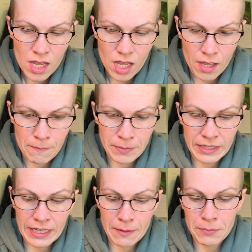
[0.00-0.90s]
Um,
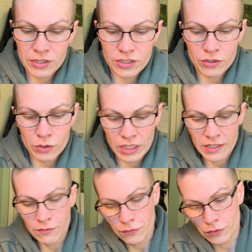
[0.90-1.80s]
but like a person could
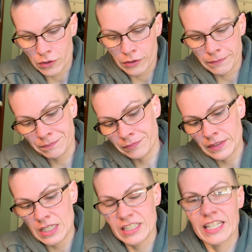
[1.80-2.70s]
live for,
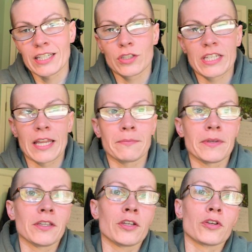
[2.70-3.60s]
let's say, 10
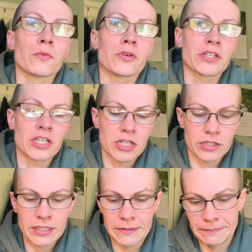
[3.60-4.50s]
million or more
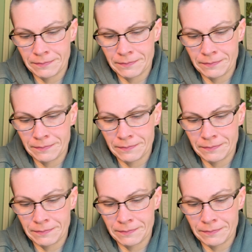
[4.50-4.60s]
years.